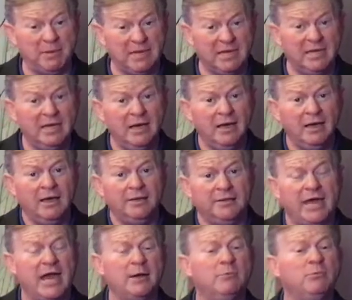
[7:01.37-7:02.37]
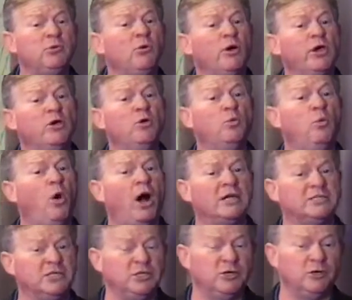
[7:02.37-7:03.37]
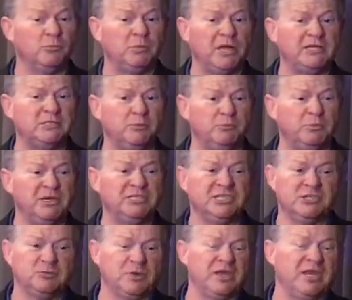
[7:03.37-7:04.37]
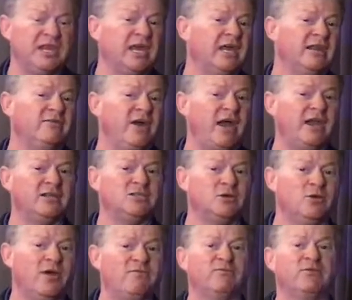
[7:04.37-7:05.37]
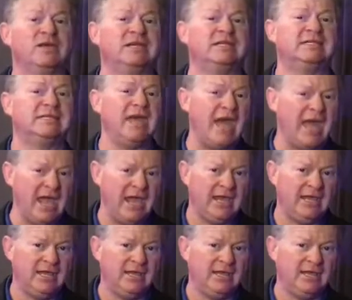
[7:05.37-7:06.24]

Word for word: be that employee who walks into your place of business with a negative attitude every day.